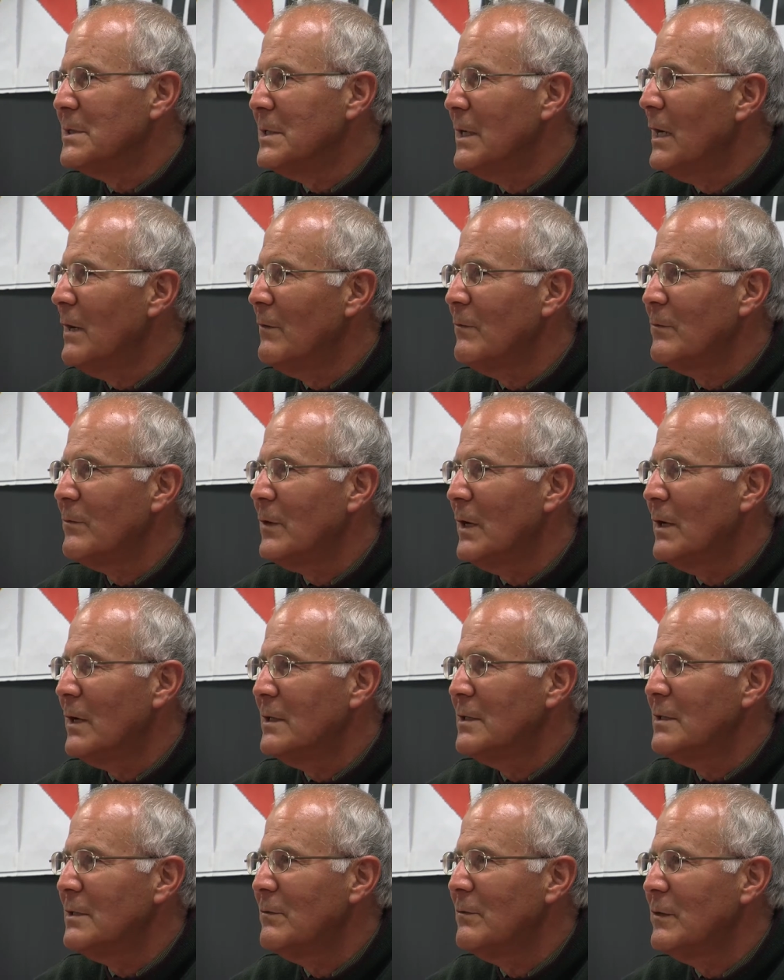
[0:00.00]
They have
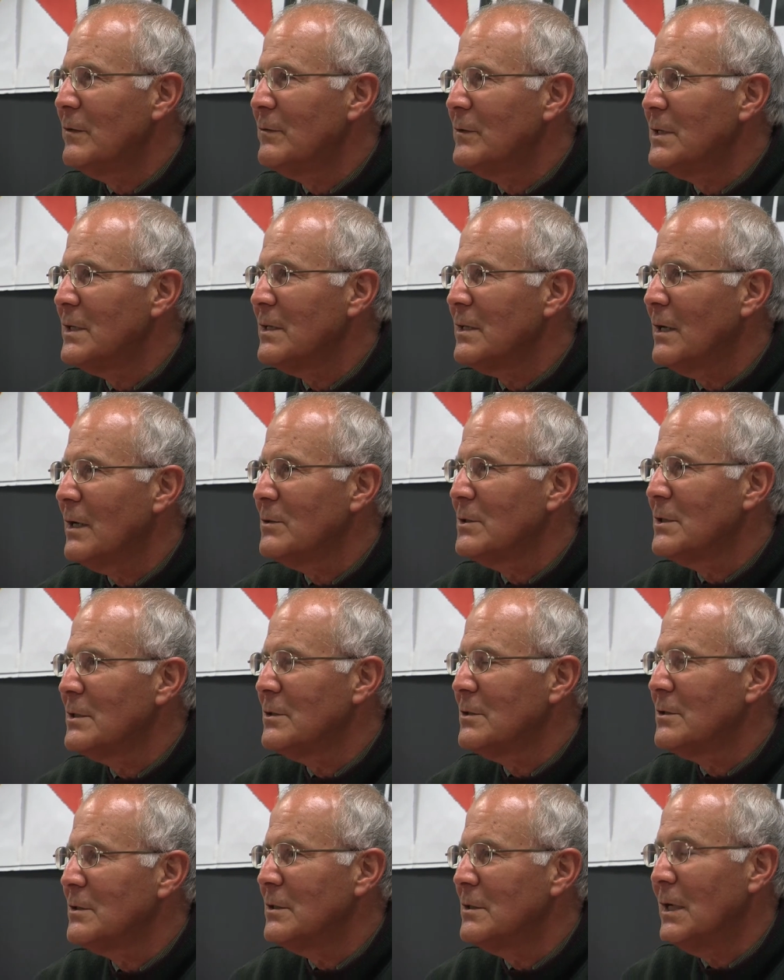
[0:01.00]

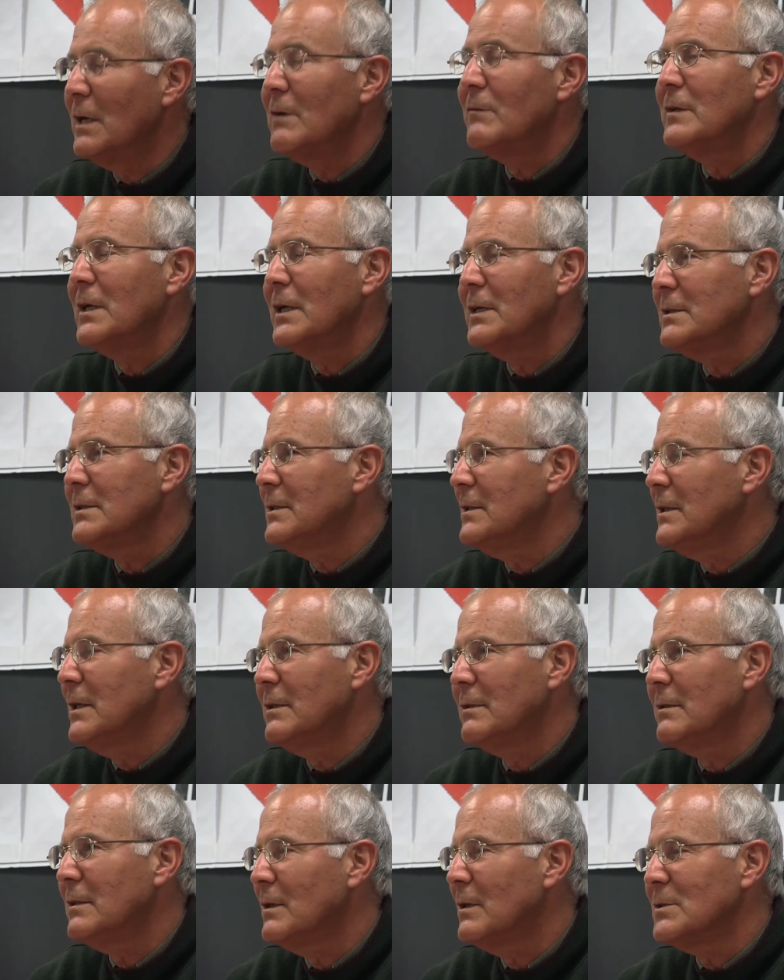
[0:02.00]
150,000, they have
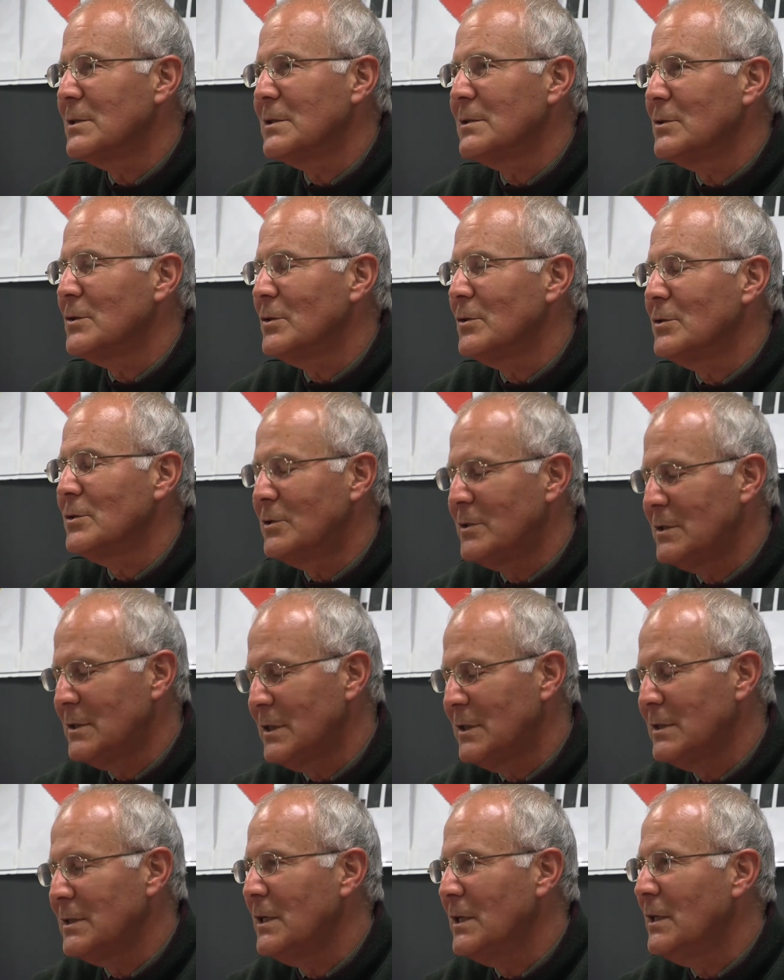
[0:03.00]
98,000 soldiers,
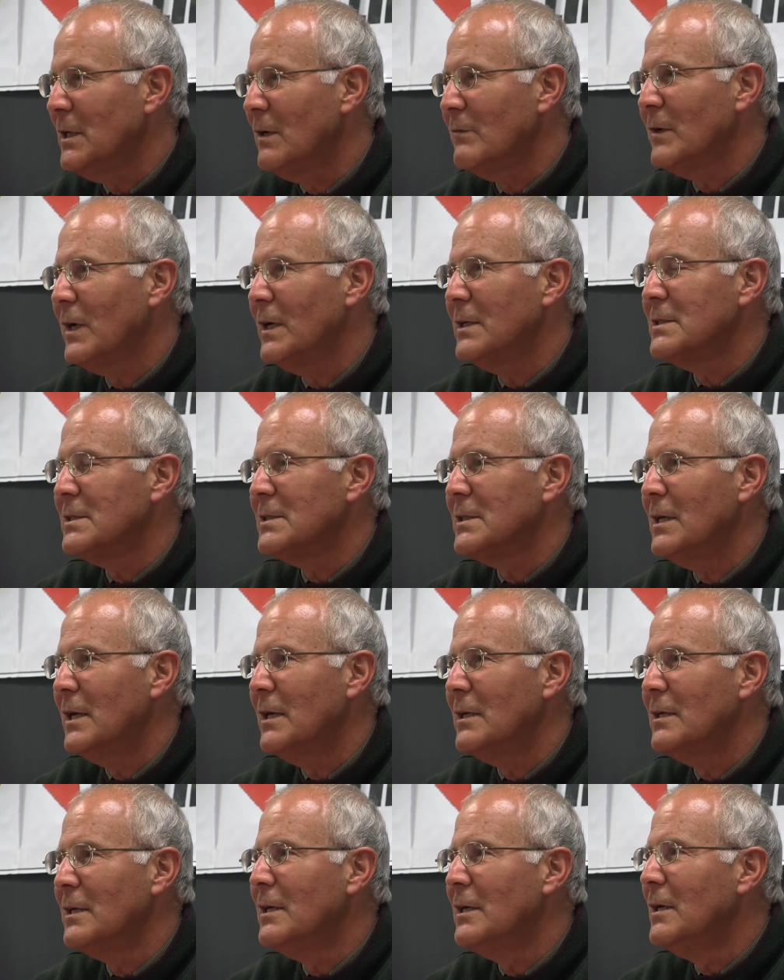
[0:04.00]
they say, in
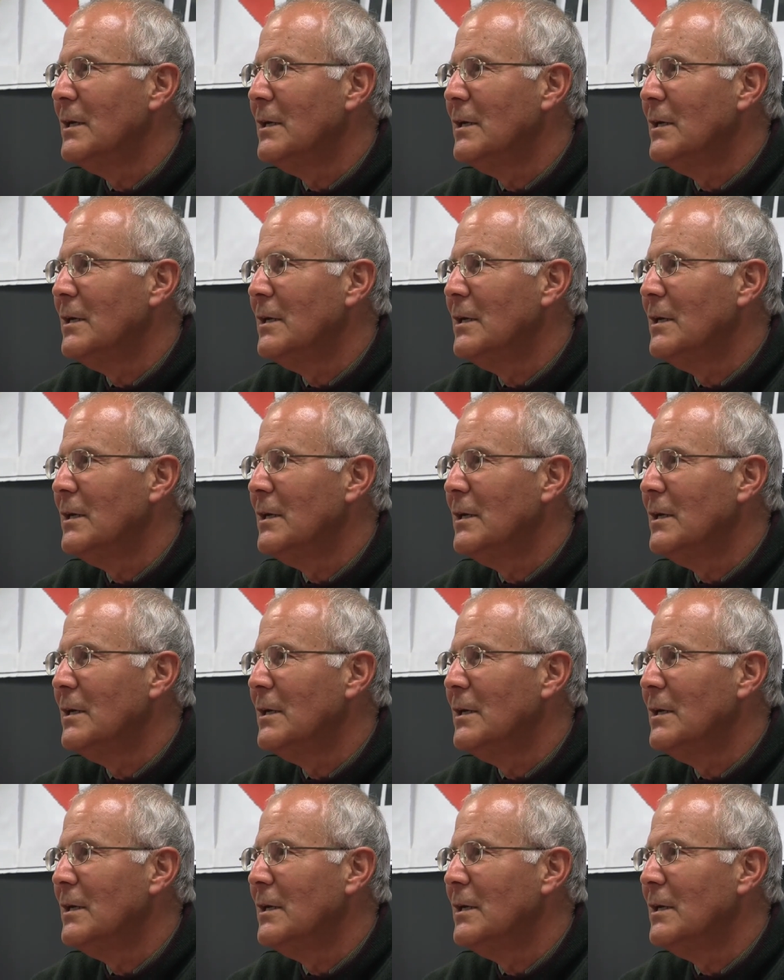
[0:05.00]
Afghanistan.